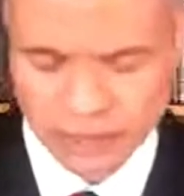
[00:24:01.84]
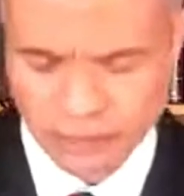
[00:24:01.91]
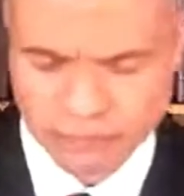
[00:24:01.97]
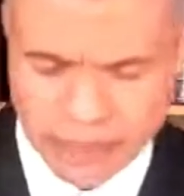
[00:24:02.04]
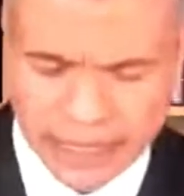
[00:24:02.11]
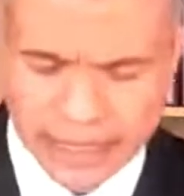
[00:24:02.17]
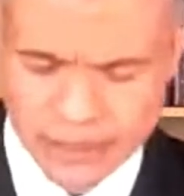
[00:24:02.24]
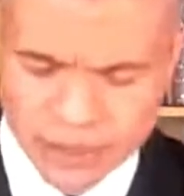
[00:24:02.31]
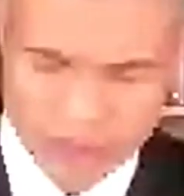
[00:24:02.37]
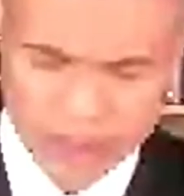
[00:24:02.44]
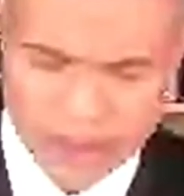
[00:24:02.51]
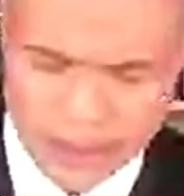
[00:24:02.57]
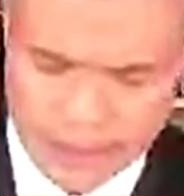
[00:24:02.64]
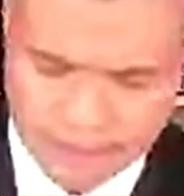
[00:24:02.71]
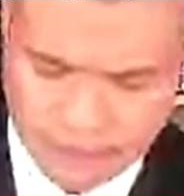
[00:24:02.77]
hundred
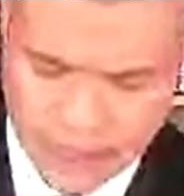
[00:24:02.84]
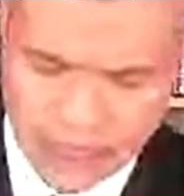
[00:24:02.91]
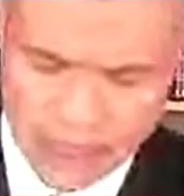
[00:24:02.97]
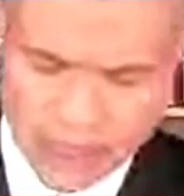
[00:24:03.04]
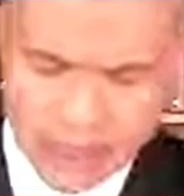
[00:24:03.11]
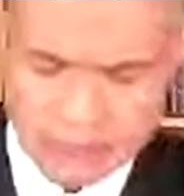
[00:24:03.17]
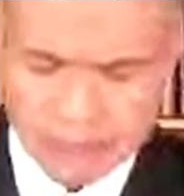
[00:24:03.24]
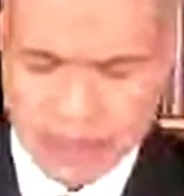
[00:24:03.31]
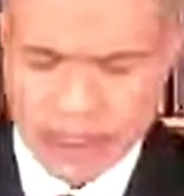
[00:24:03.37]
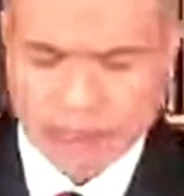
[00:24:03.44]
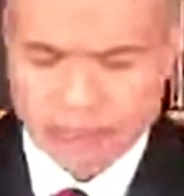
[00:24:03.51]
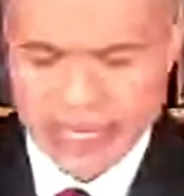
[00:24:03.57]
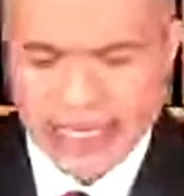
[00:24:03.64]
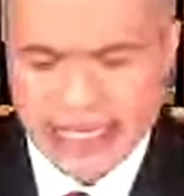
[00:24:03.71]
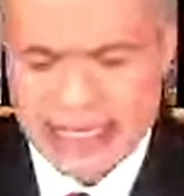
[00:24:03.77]
pages. But
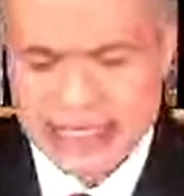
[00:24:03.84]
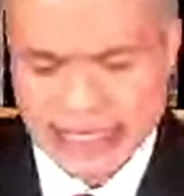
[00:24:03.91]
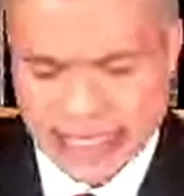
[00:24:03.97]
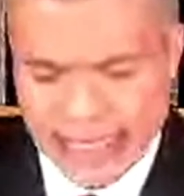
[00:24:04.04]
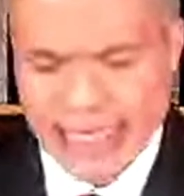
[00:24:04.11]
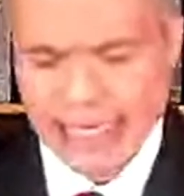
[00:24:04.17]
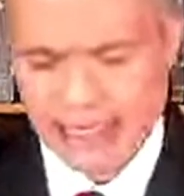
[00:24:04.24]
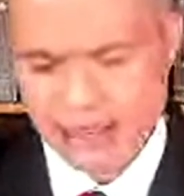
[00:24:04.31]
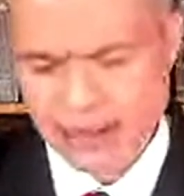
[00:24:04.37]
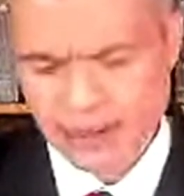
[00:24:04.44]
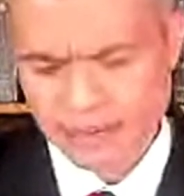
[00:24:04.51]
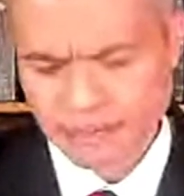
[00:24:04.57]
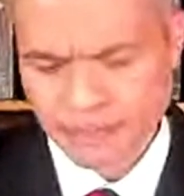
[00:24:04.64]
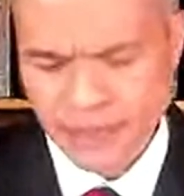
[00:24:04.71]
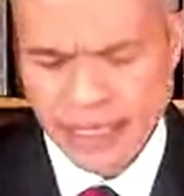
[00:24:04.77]
Appendix
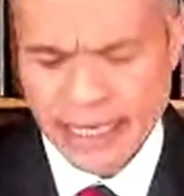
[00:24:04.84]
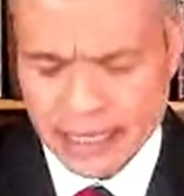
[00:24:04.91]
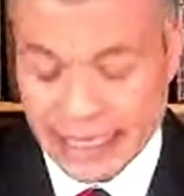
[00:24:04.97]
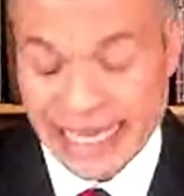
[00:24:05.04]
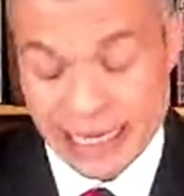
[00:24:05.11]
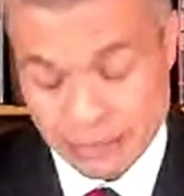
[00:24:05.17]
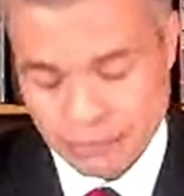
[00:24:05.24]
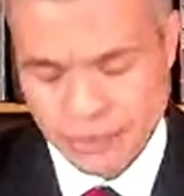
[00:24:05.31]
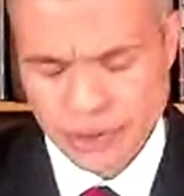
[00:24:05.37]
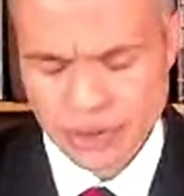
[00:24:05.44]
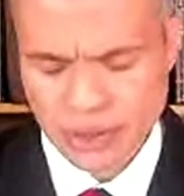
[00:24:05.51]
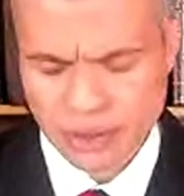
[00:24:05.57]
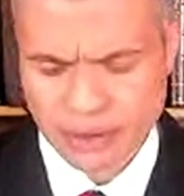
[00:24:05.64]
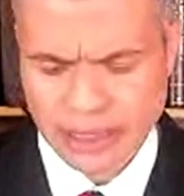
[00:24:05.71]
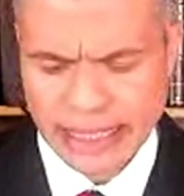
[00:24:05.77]
M
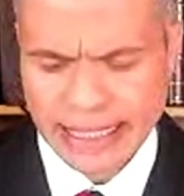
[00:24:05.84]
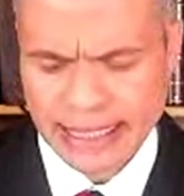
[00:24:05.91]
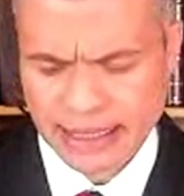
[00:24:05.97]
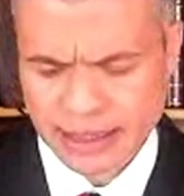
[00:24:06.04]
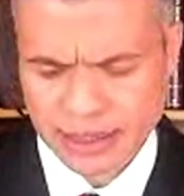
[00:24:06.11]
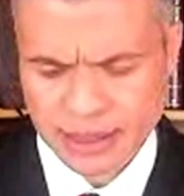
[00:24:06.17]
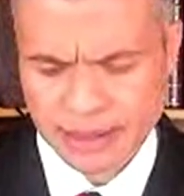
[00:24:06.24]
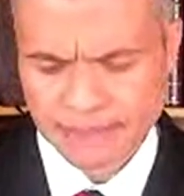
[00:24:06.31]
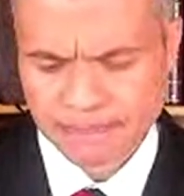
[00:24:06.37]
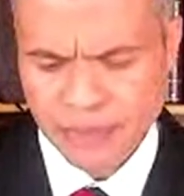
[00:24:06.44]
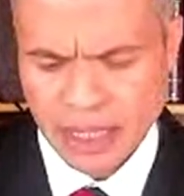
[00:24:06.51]
has